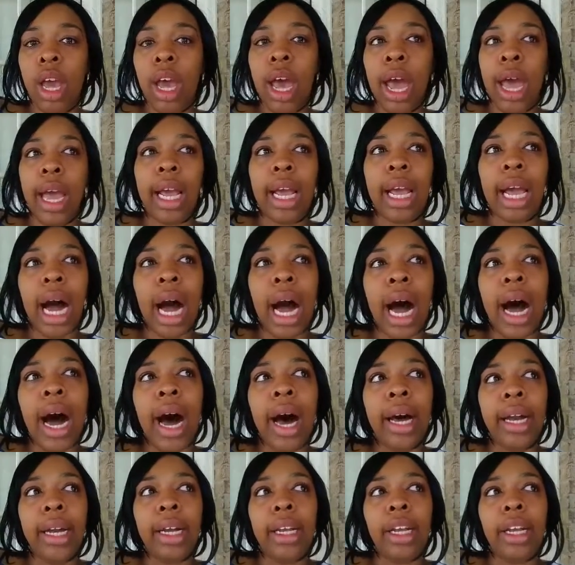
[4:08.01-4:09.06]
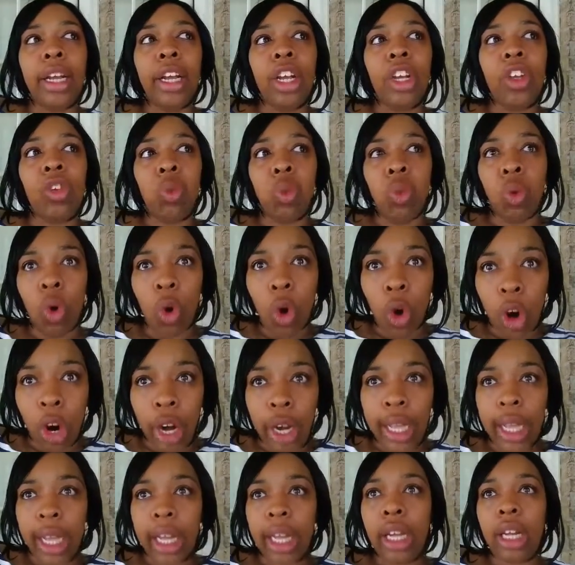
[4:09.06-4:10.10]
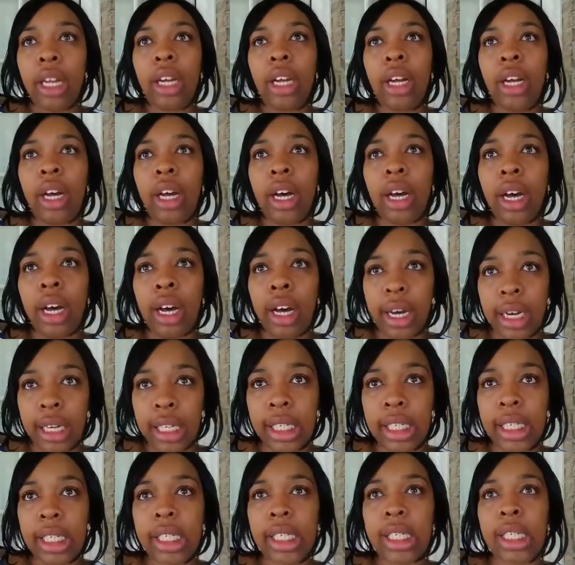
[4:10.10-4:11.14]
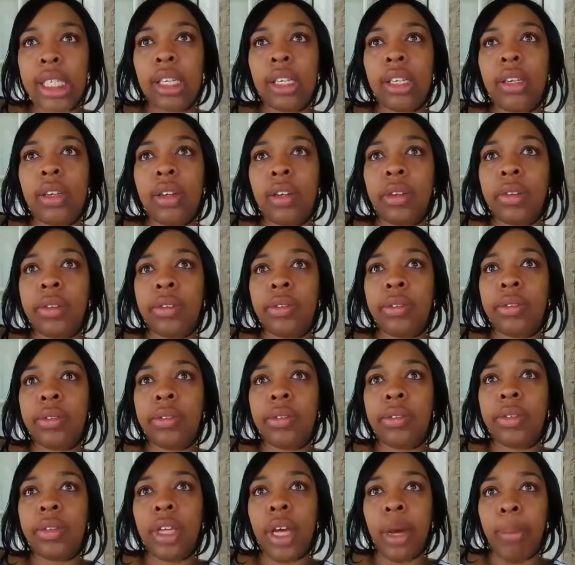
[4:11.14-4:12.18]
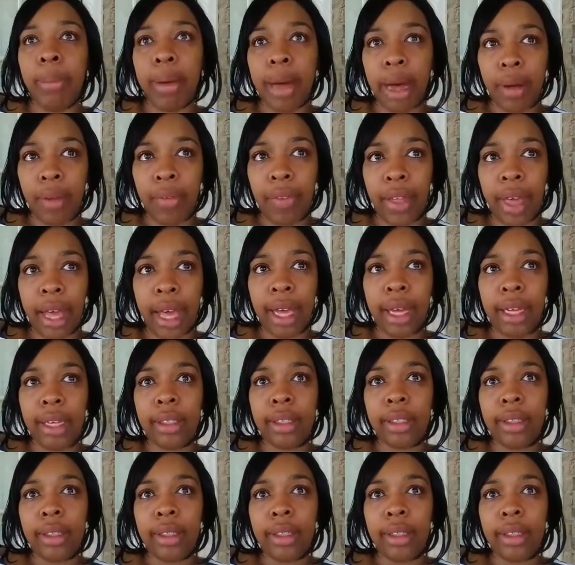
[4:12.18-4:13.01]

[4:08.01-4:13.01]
And God is warning us about that.